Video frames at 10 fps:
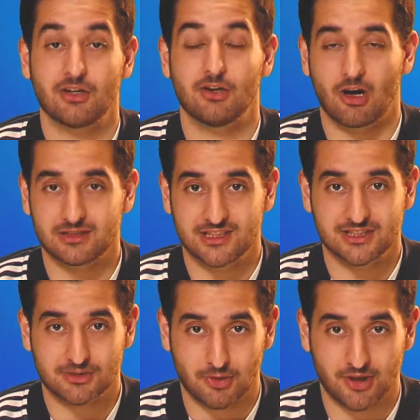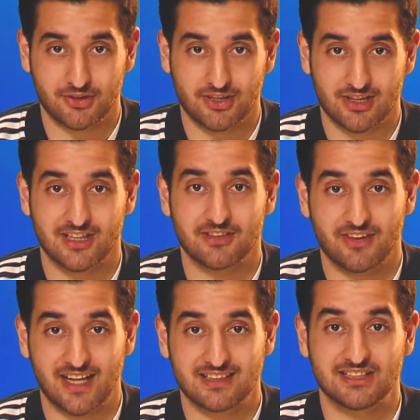not to squander the
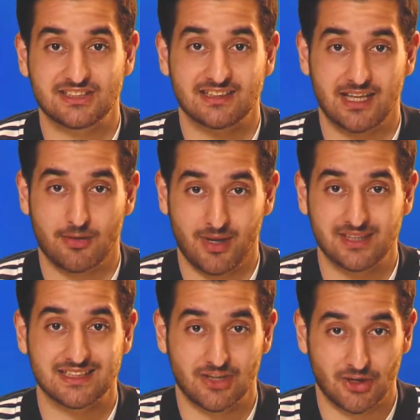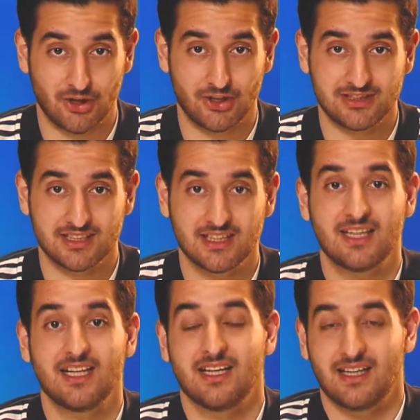advantage that they went and earned
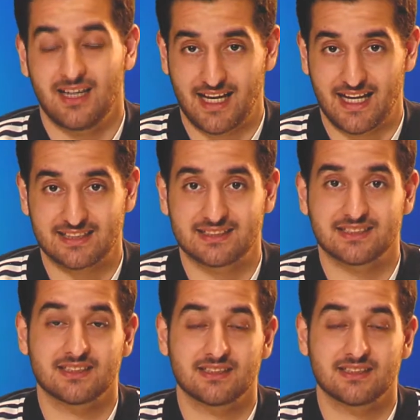at